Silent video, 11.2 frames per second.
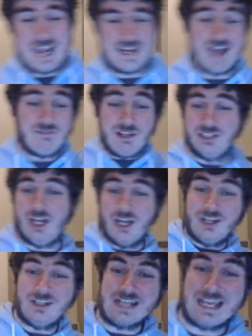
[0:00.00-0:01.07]
never
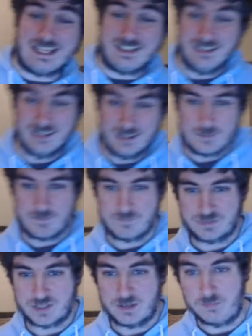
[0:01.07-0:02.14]
learning.
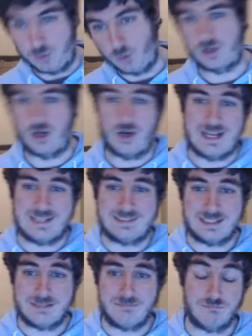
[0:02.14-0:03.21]
Poor car
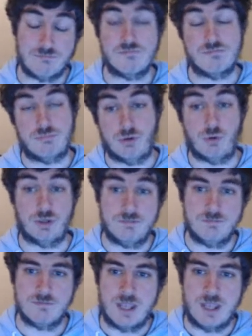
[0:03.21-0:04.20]
handling, broken.